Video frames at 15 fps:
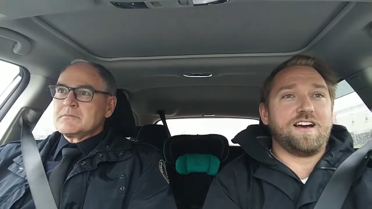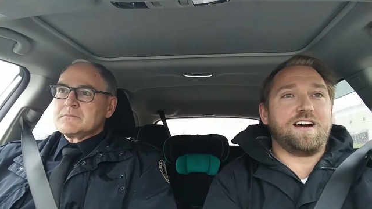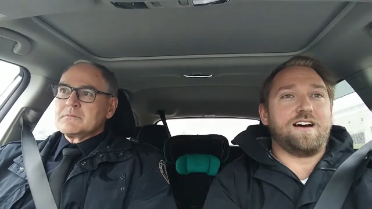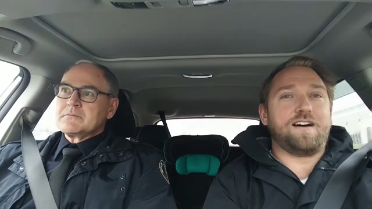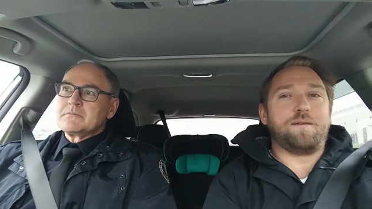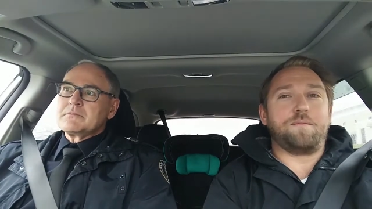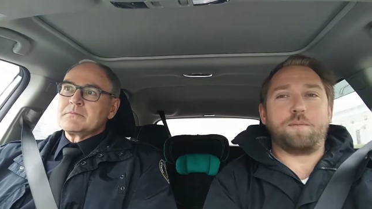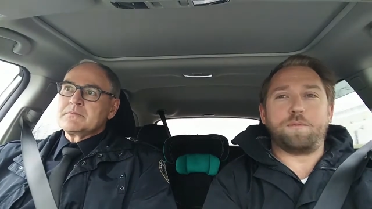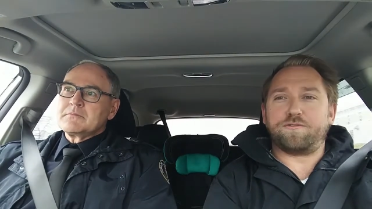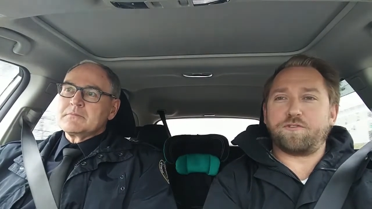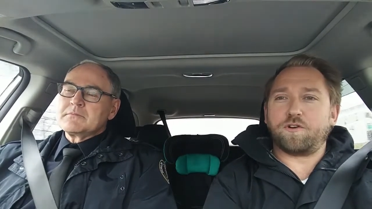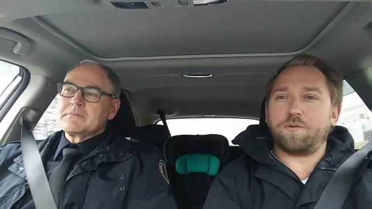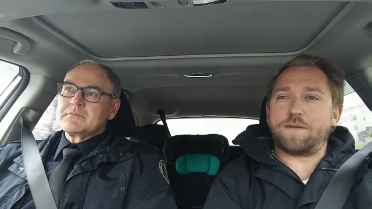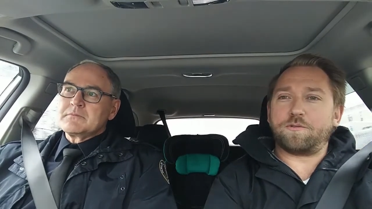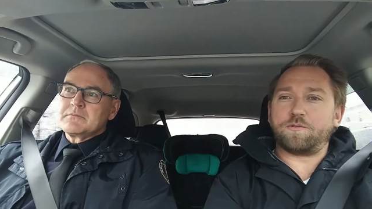Speaker 1: Uh, but
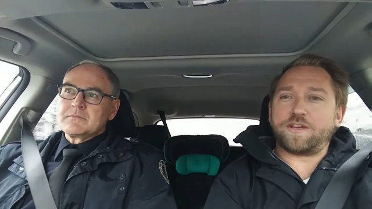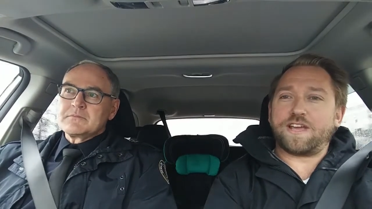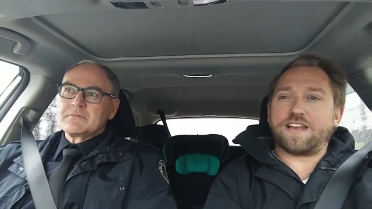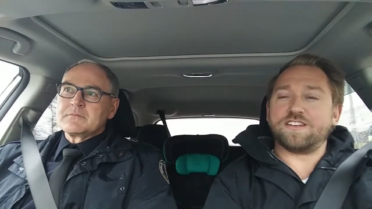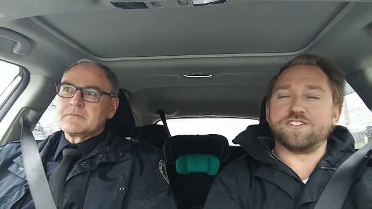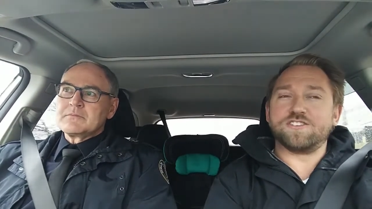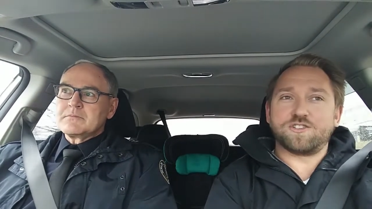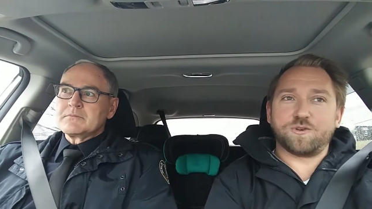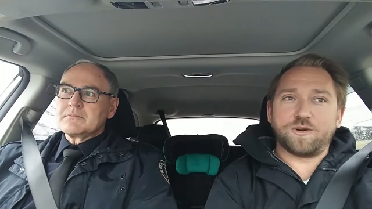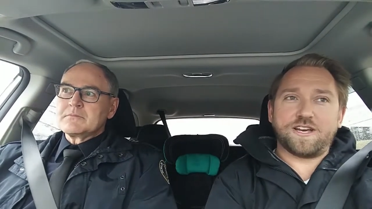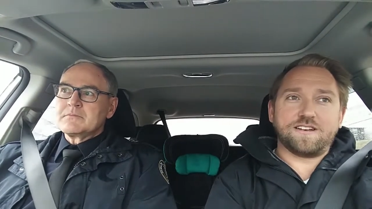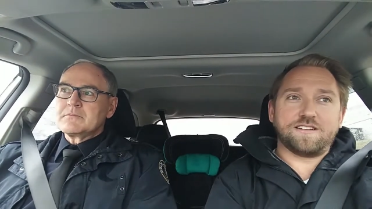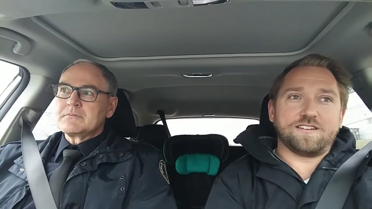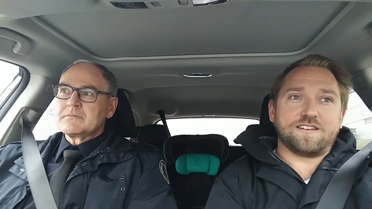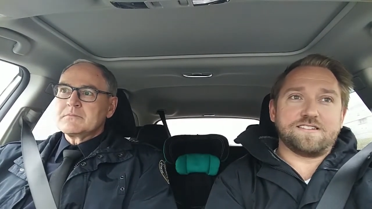before maybe we get into
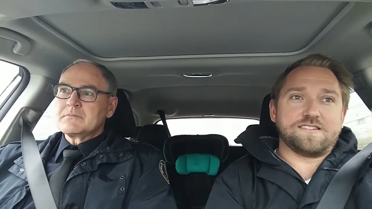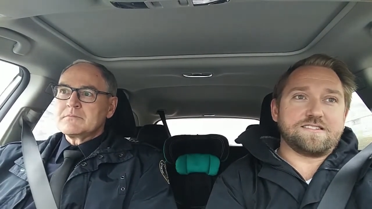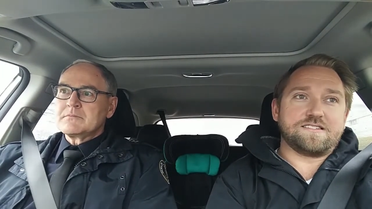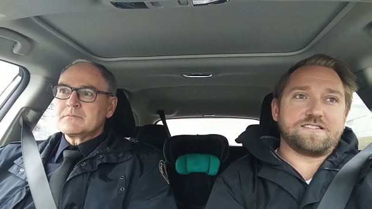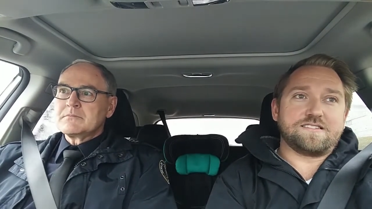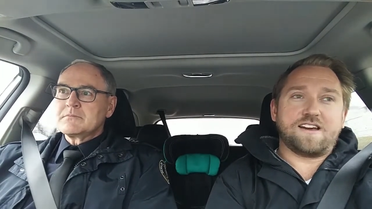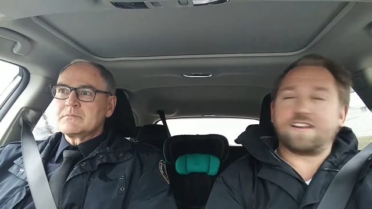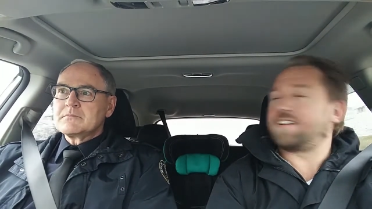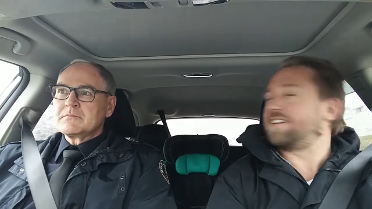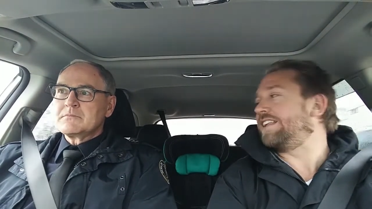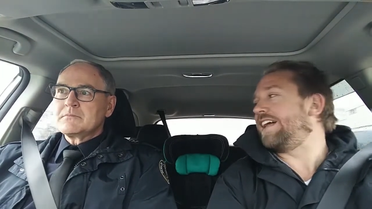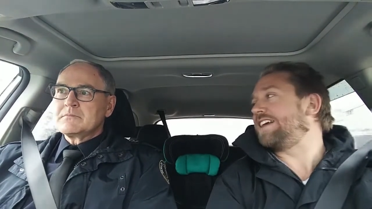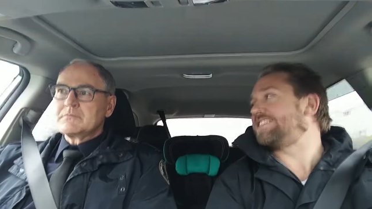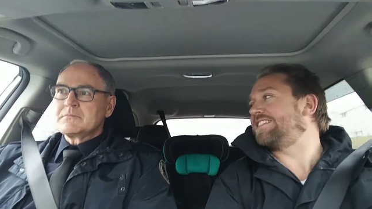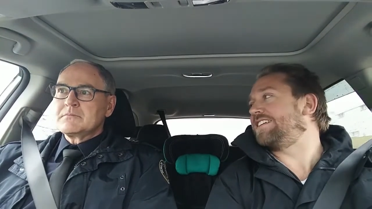it, in kind of
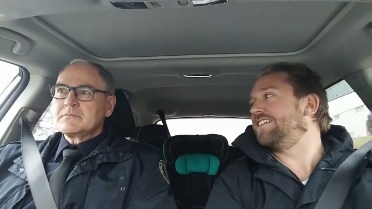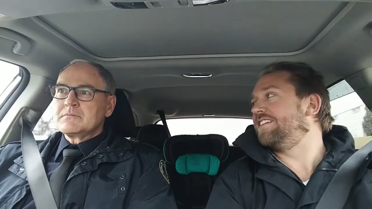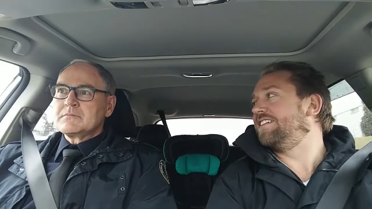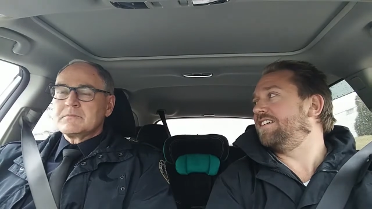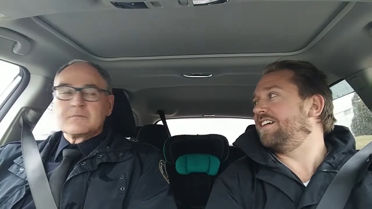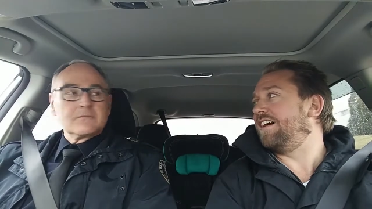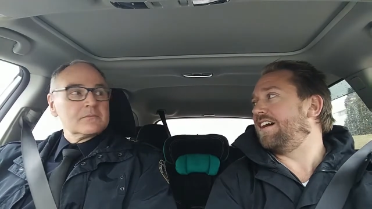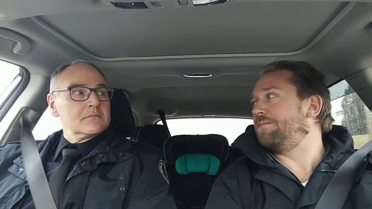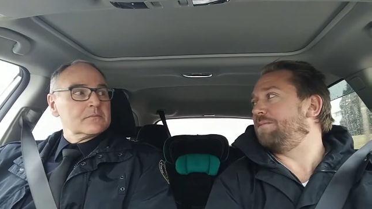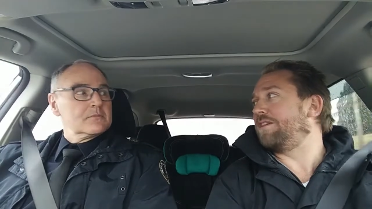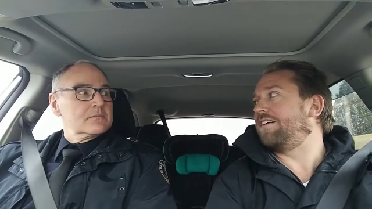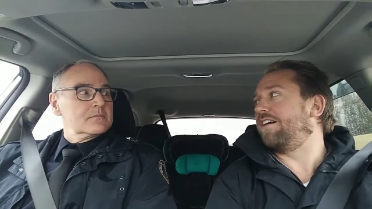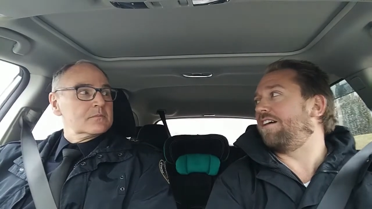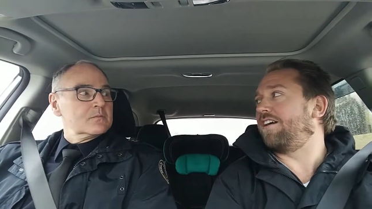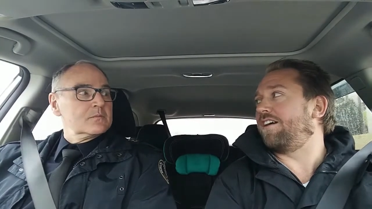classic I'm
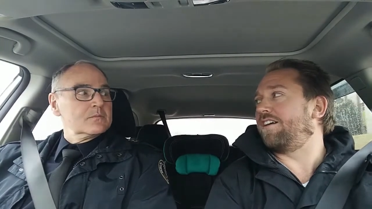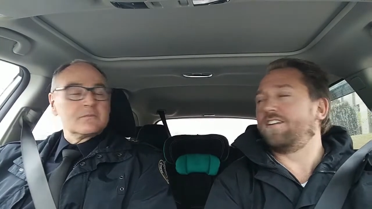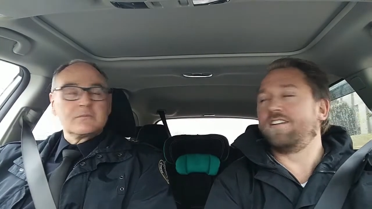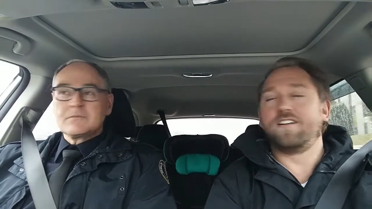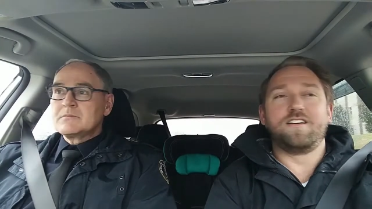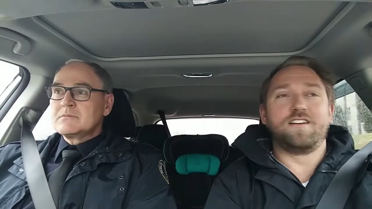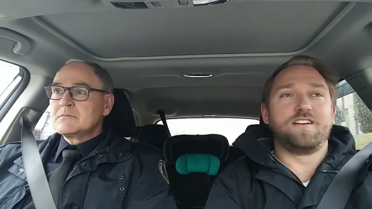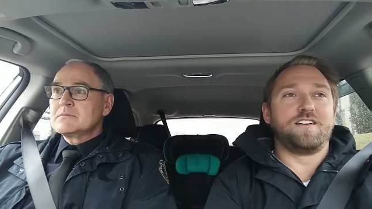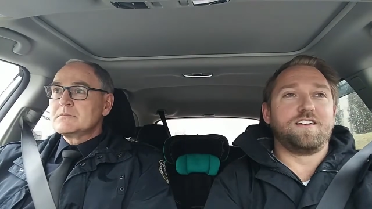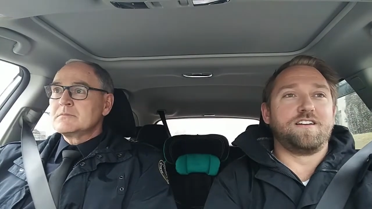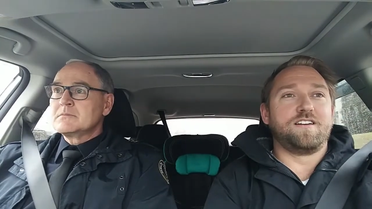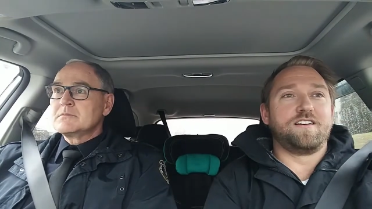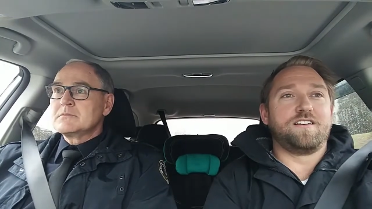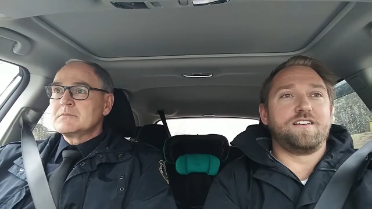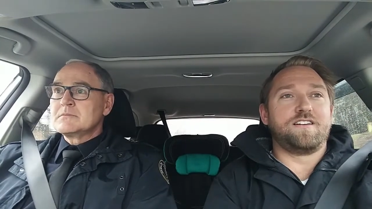in a car
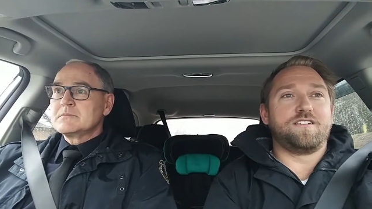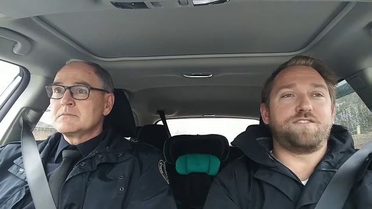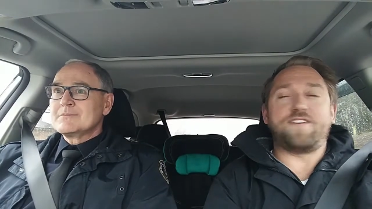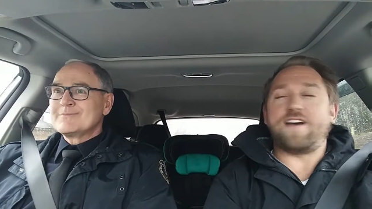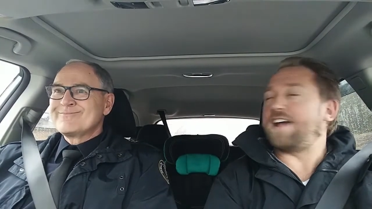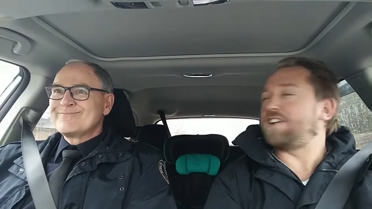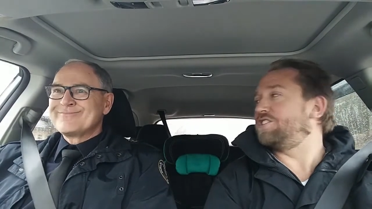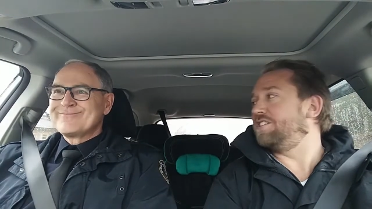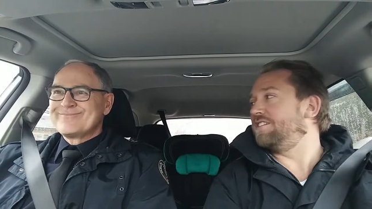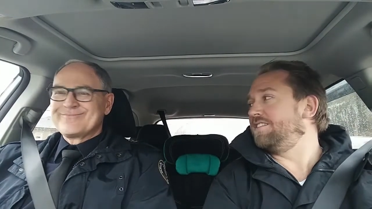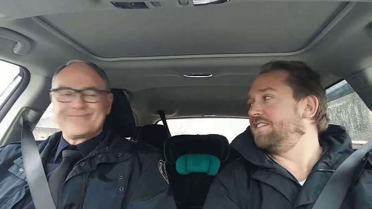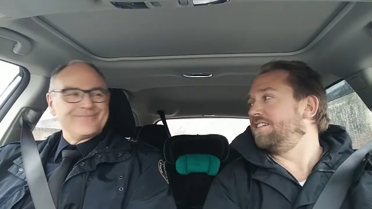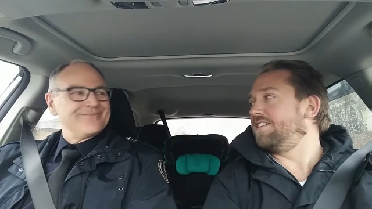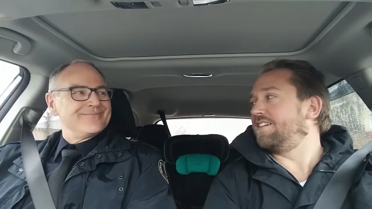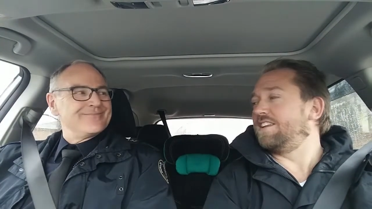
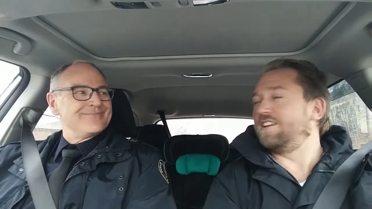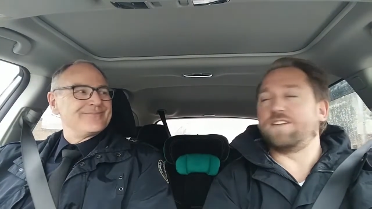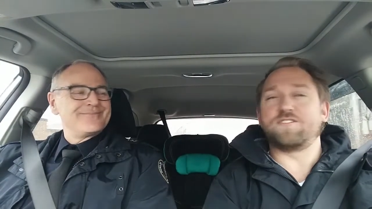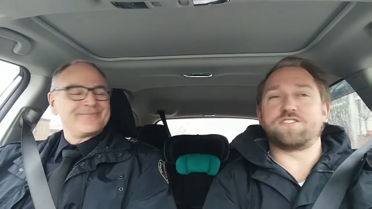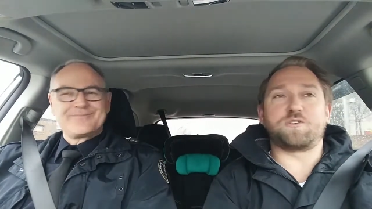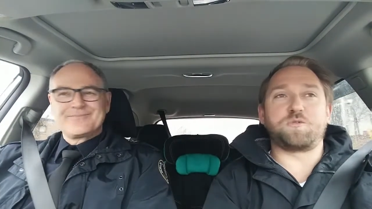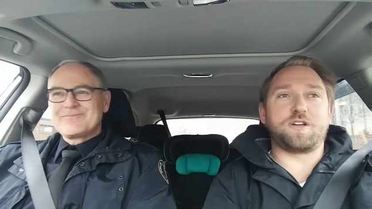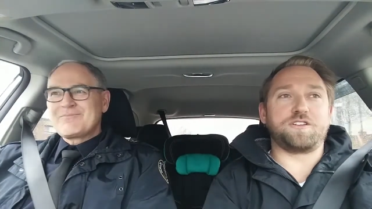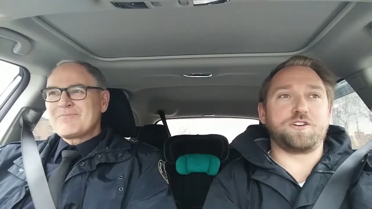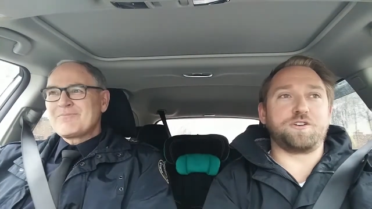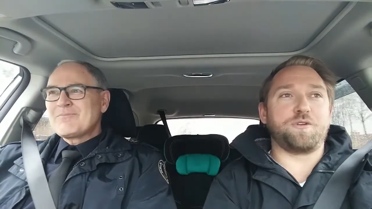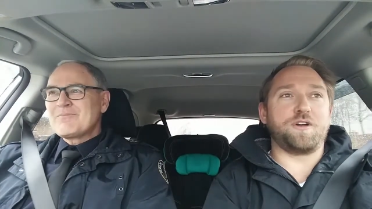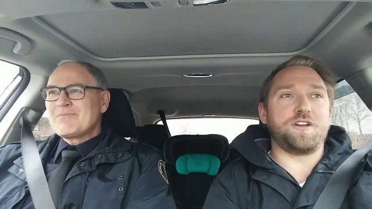fashion, can you give us a quick little